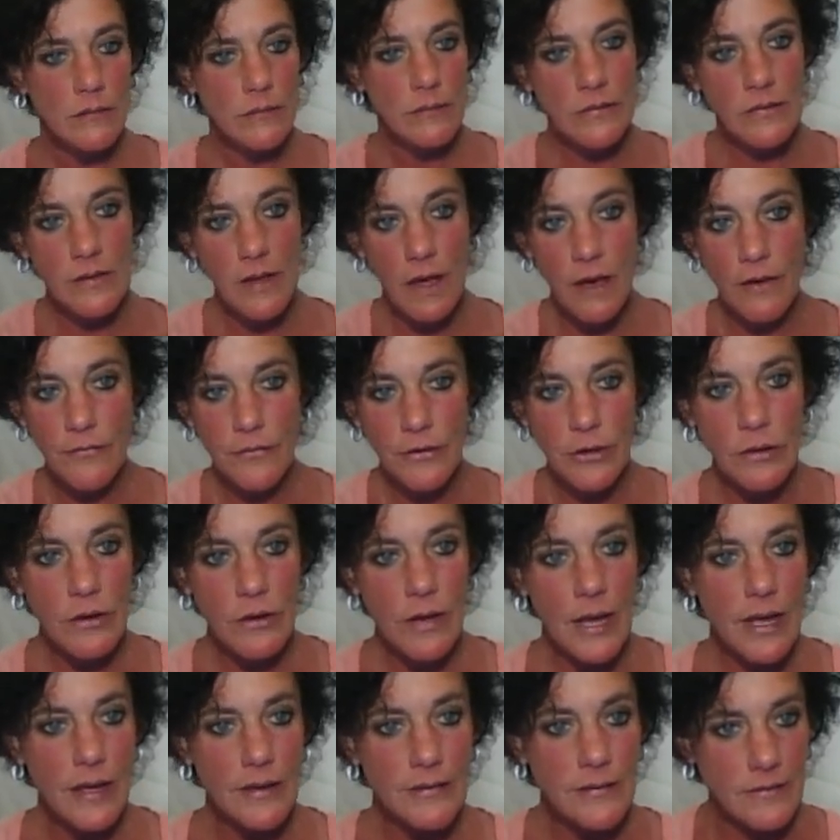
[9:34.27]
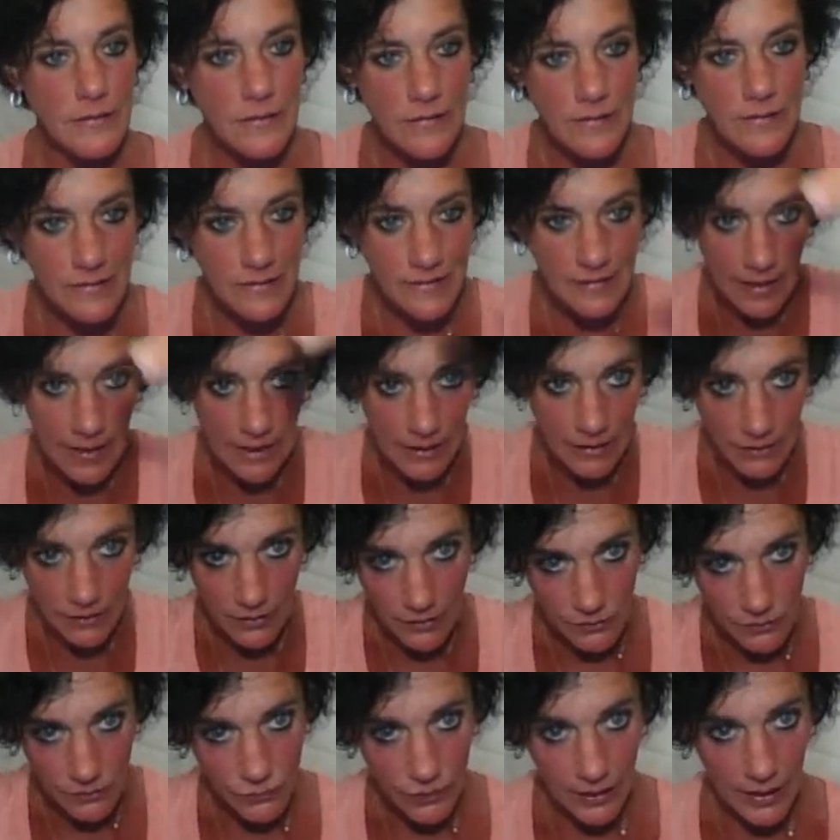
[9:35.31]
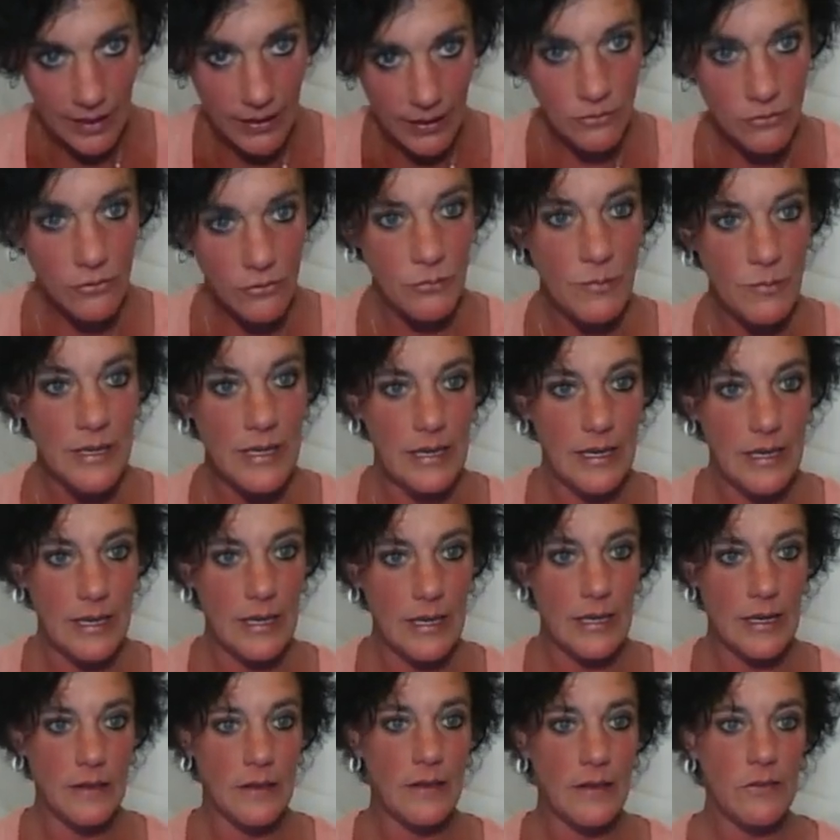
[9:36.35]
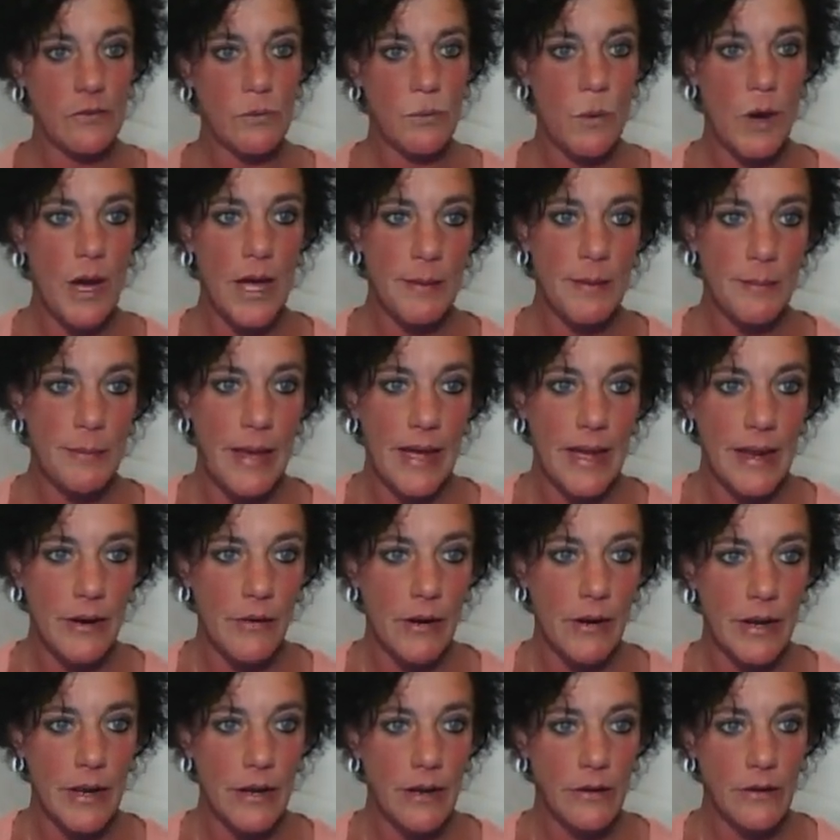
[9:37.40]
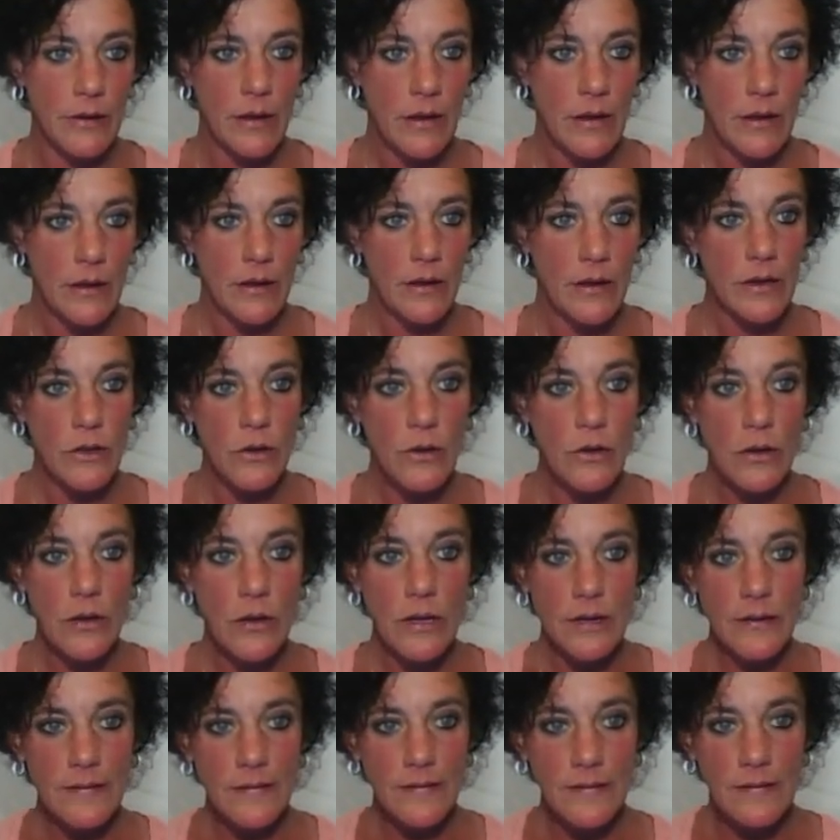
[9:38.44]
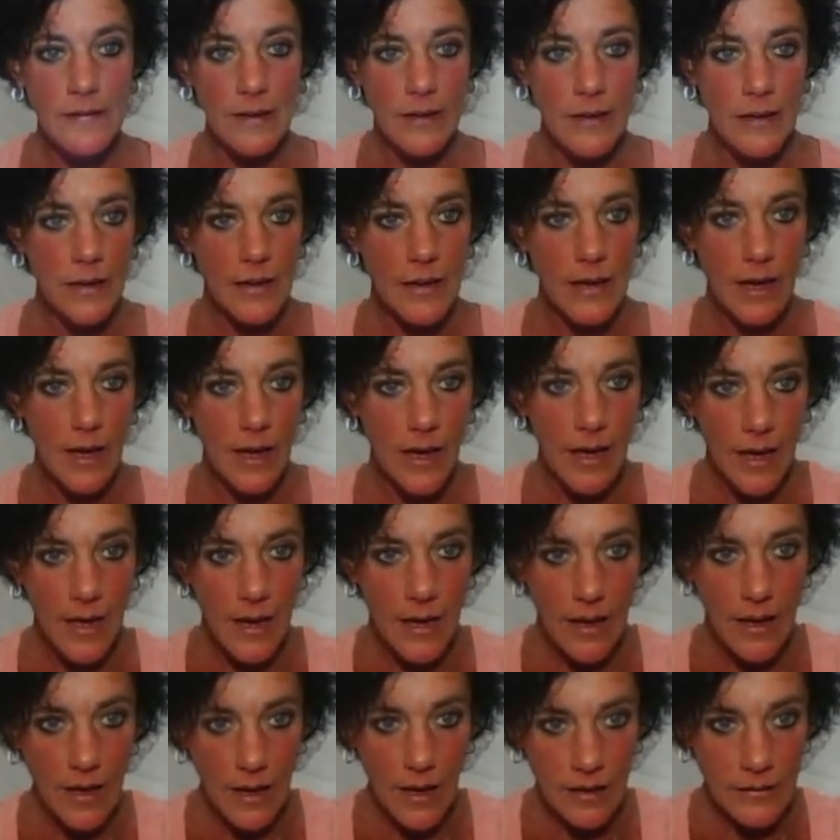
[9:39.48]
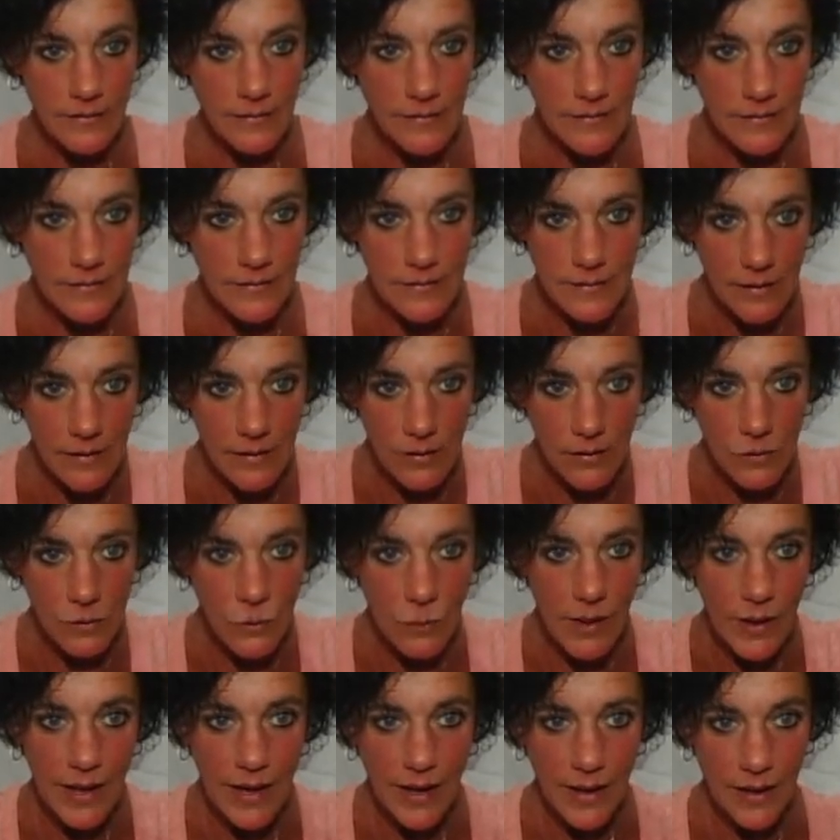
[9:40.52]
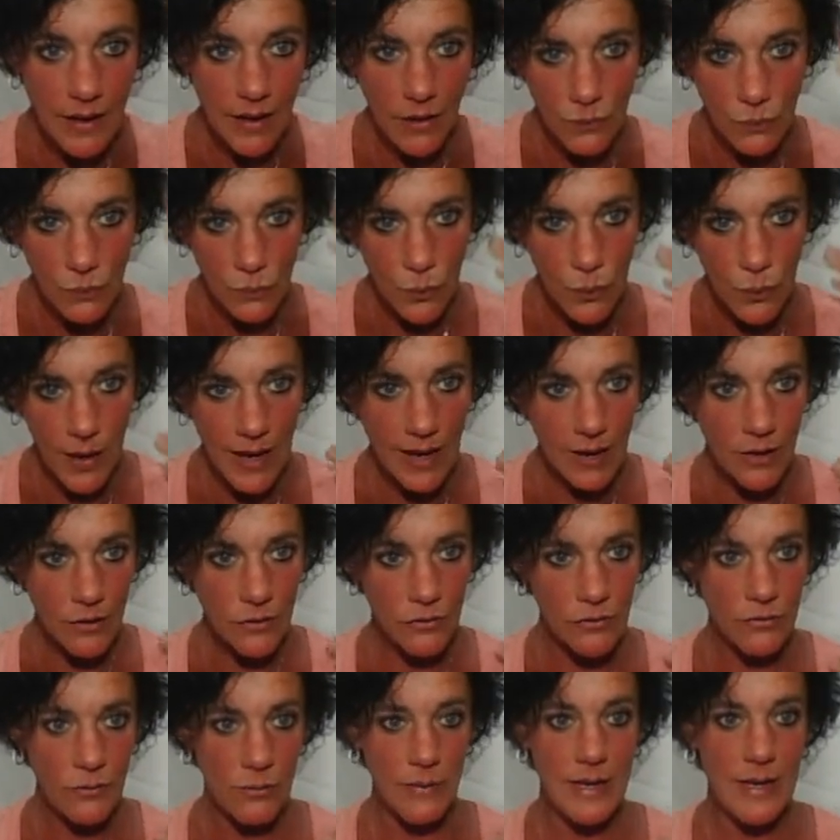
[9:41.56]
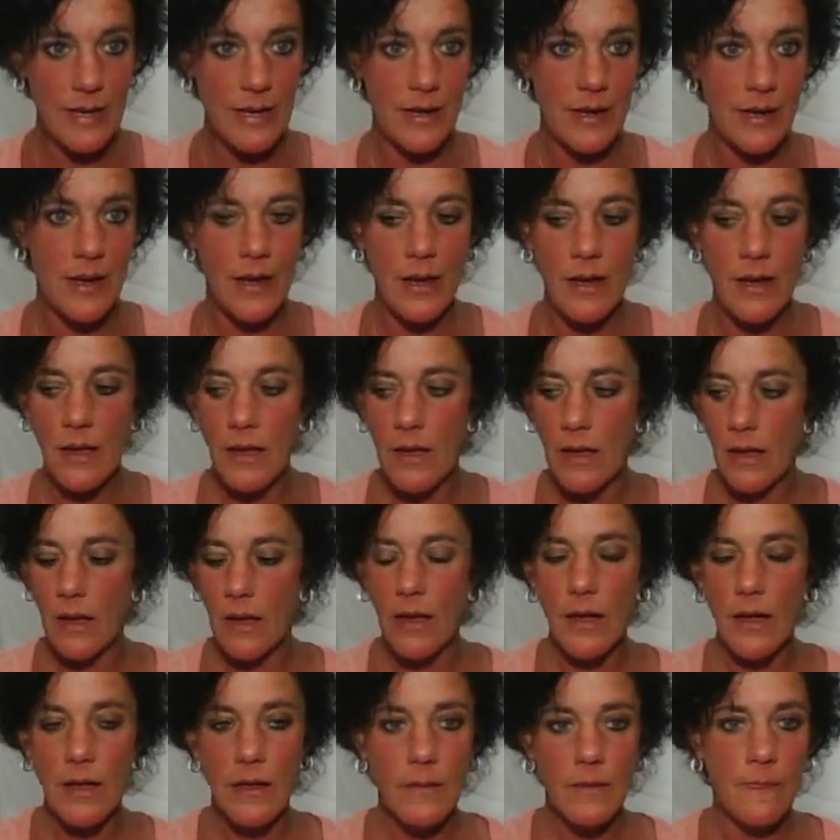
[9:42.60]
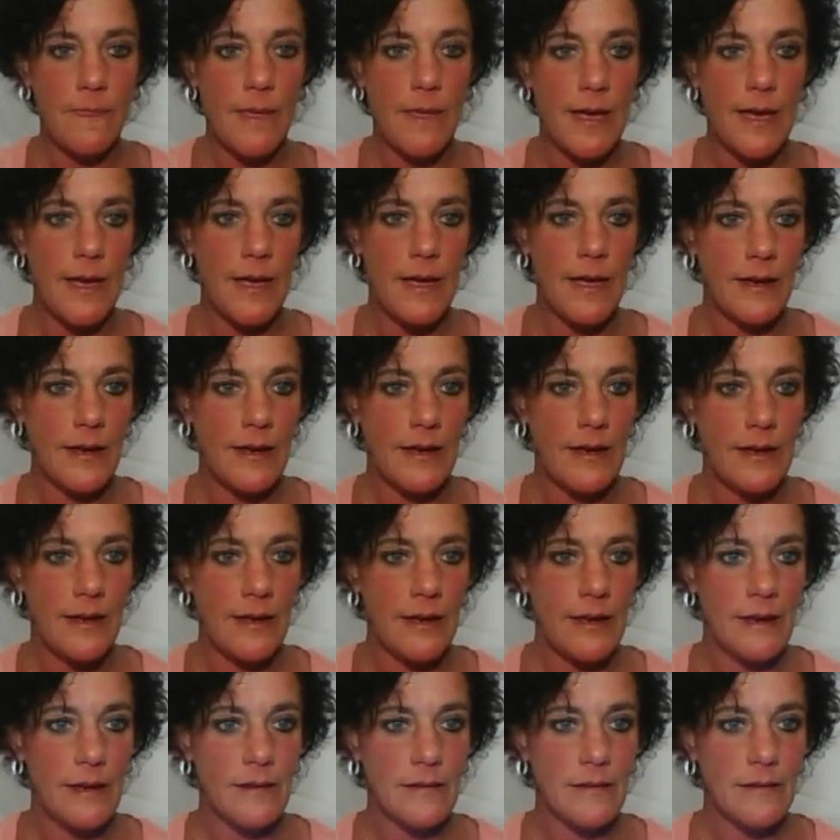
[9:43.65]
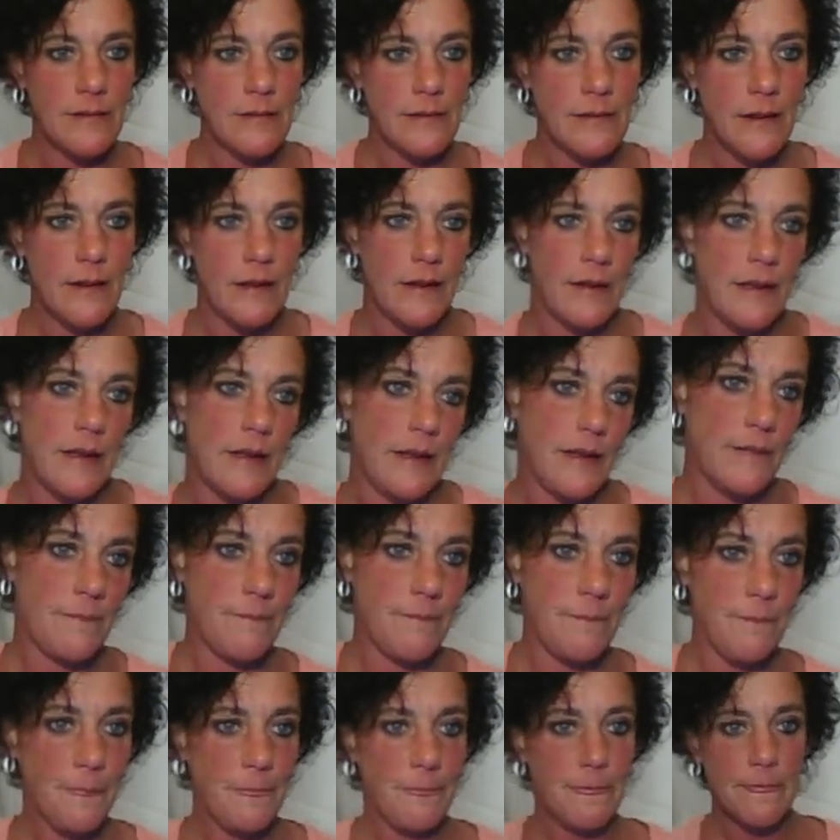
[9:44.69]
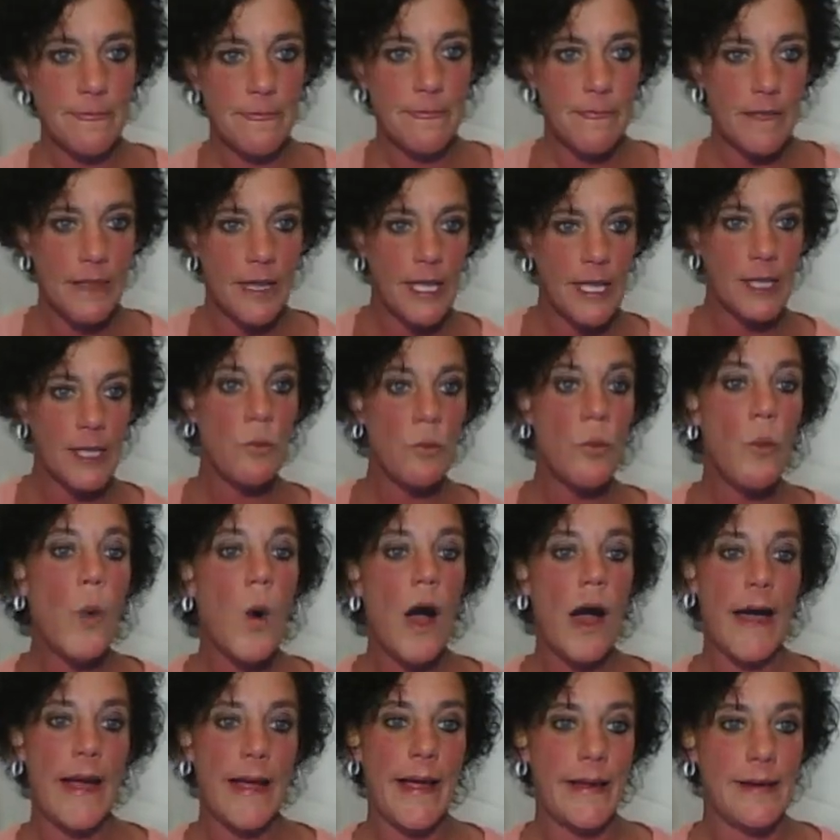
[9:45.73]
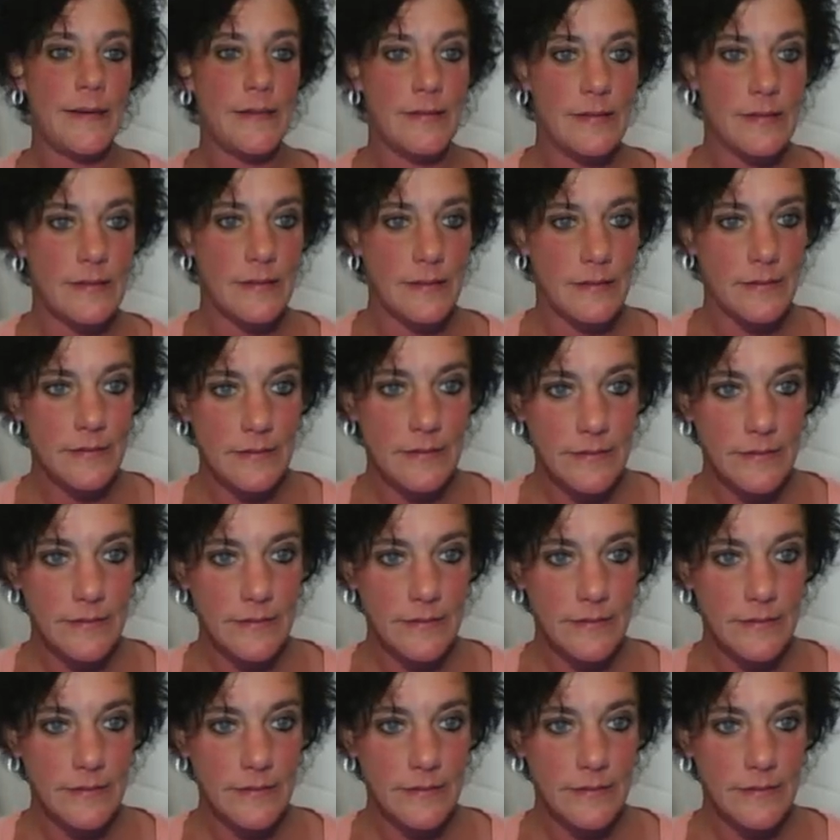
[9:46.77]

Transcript: soften your gaze and stare around me in this white background, you're going to see a silhouette around me that is in white,